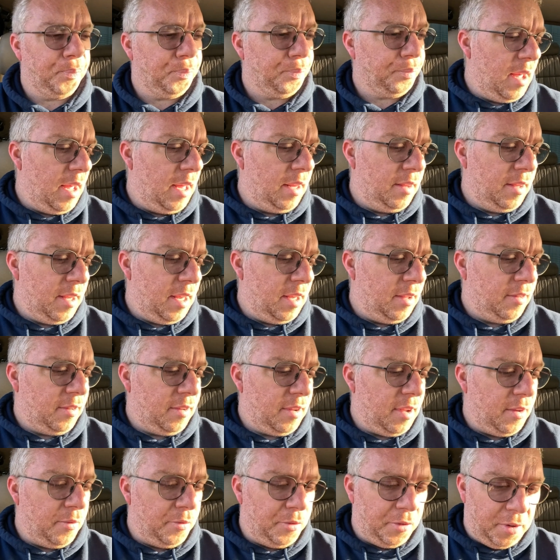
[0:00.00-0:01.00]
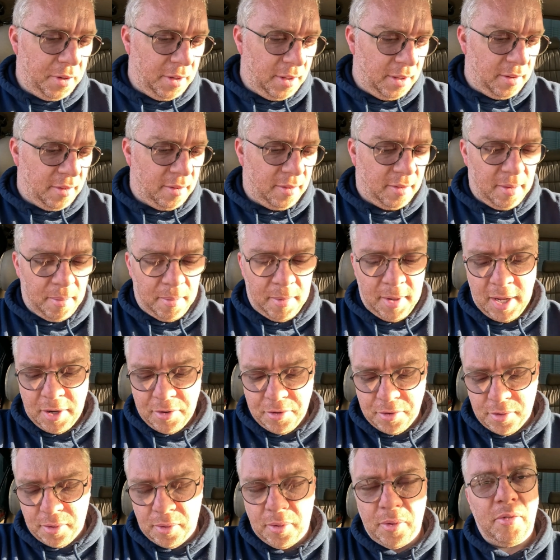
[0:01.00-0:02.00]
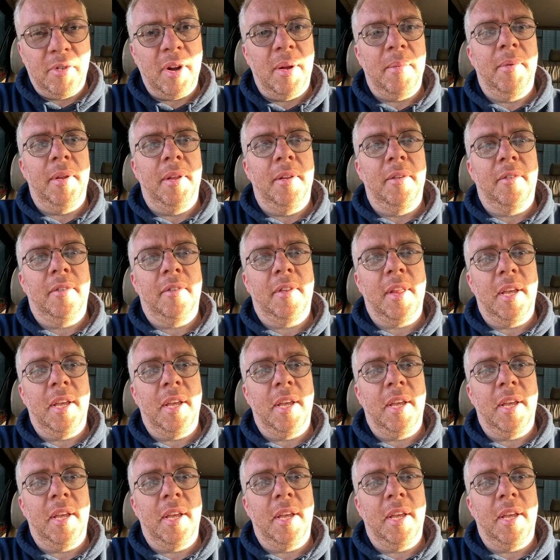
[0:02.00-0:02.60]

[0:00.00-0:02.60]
And there's obviously some electrical gremlins.